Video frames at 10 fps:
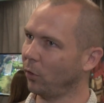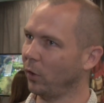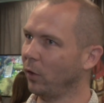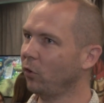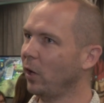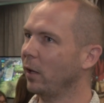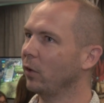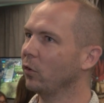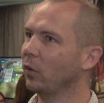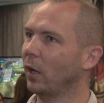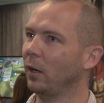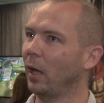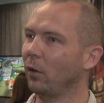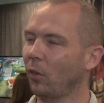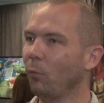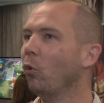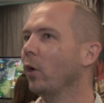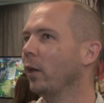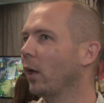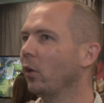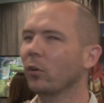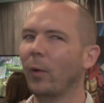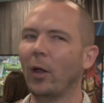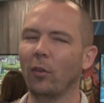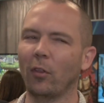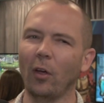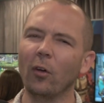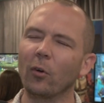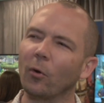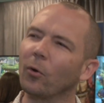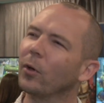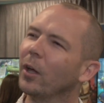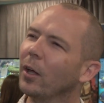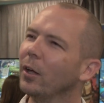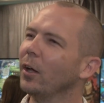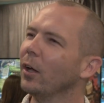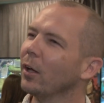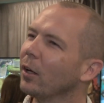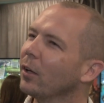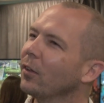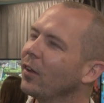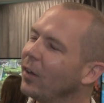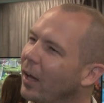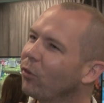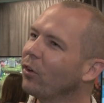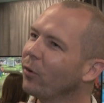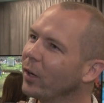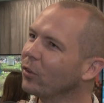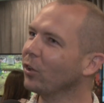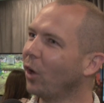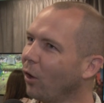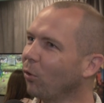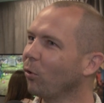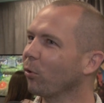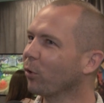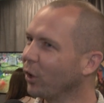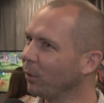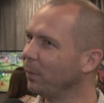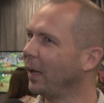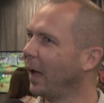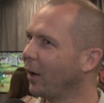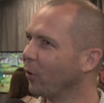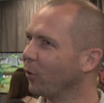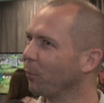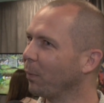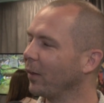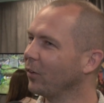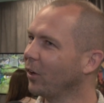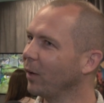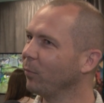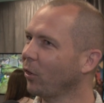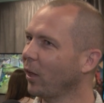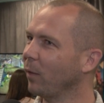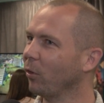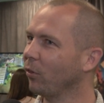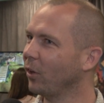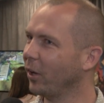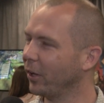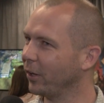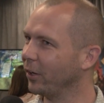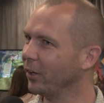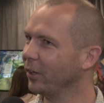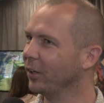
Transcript: things change. And at some point, I looked around and said, oh, the next generation consoles are going to be out by the time this game is done.